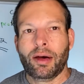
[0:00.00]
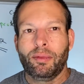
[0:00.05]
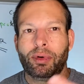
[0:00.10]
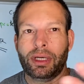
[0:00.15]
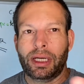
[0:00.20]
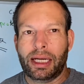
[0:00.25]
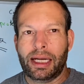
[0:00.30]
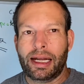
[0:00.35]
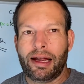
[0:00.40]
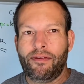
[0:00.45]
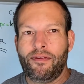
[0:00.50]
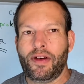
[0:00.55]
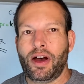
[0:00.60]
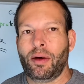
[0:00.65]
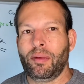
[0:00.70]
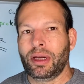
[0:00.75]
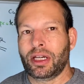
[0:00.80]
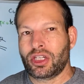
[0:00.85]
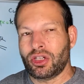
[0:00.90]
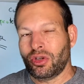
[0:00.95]
but enough
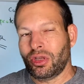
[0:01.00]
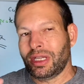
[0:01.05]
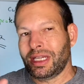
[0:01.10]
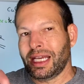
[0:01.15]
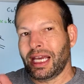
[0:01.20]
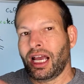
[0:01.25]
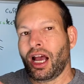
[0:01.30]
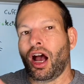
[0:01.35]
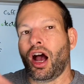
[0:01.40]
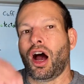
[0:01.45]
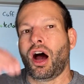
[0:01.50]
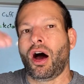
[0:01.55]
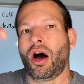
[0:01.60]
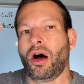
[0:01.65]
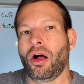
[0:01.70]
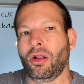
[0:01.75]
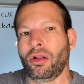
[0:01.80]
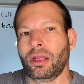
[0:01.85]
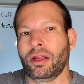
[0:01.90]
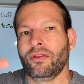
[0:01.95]
out, make sure they take
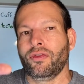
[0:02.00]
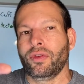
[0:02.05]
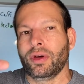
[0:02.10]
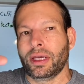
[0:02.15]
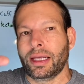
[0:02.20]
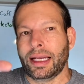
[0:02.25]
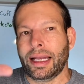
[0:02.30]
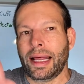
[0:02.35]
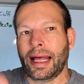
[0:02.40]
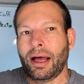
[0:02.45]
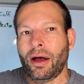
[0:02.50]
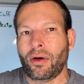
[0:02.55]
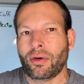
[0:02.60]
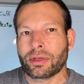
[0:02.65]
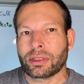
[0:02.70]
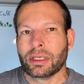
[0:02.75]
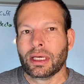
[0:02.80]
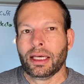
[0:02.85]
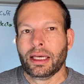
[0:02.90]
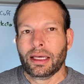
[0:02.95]
all of it
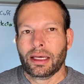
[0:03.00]
out.